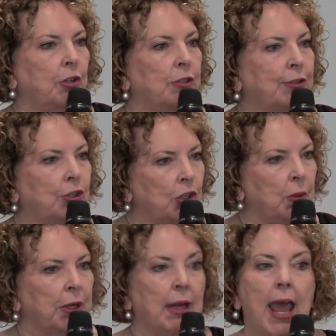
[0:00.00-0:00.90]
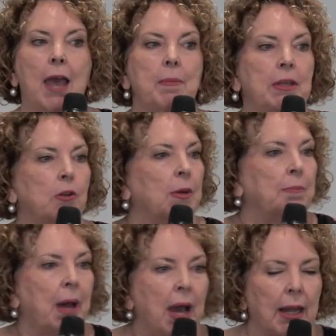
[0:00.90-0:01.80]
You steward it, happy to
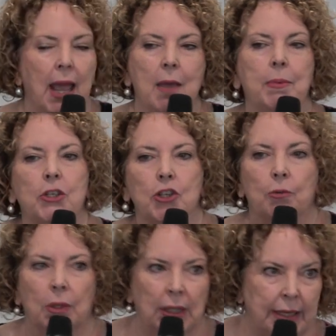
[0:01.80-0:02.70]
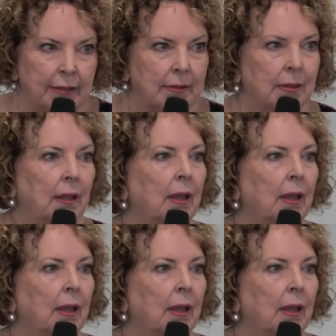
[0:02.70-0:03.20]
impart, happy to release.